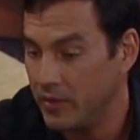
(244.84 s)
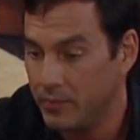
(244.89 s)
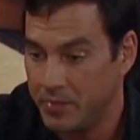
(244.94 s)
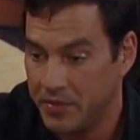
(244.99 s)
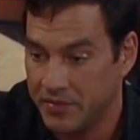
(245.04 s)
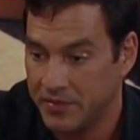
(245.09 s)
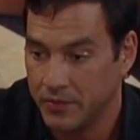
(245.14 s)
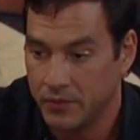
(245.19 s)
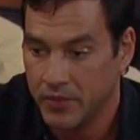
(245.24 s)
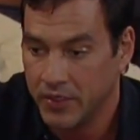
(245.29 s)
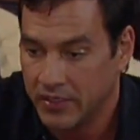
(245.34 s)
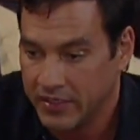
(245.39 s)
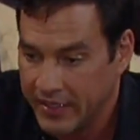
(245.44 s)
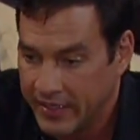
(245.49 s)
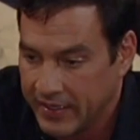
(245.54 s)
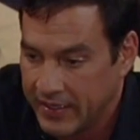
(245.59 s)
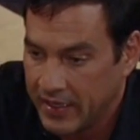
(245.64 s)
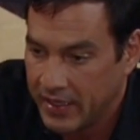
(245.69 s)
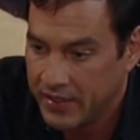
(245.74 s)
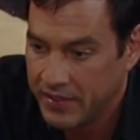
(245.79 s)
you what a piece of work
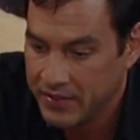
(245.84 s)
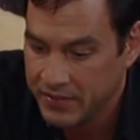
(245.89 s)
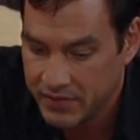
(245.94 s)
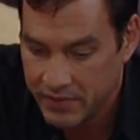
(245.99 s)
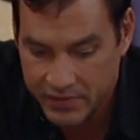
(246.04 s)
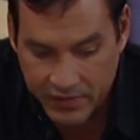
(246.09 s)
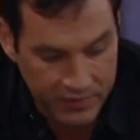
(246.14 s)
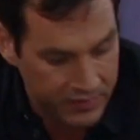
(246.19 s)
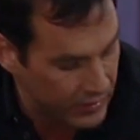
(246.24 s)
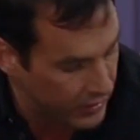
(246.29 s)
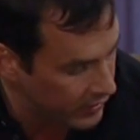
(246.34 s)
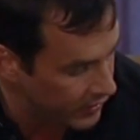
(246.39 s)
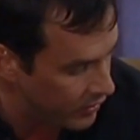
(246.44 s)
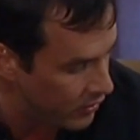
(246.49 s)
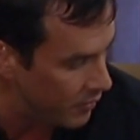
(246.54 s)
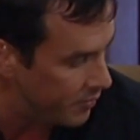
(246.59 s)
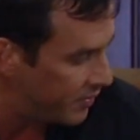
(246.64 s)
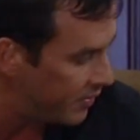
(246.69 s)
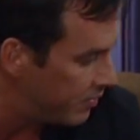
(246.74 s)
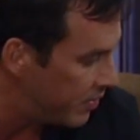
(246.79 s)
that guy is. I sincerely
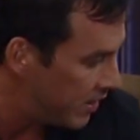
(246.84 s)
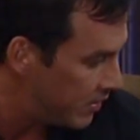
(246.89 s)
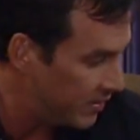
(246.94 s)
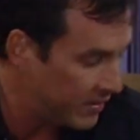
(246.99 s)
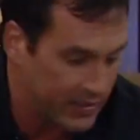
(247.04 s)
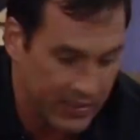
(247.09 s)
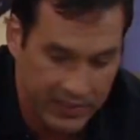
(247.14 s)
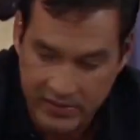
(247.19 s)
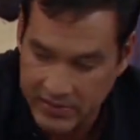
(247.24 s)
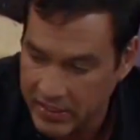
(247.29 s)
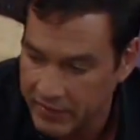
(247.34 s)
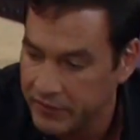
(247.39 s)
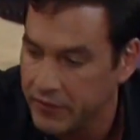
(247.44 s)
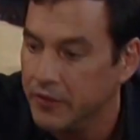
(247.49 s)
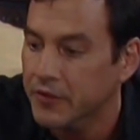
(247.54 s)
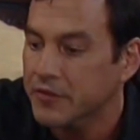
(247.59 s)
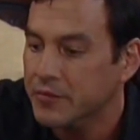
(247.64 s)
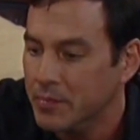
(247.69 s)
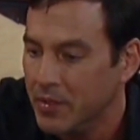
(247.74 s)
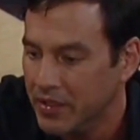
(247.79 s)
hope the baby takes after
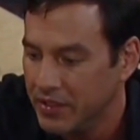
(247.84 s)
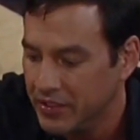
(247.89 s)
its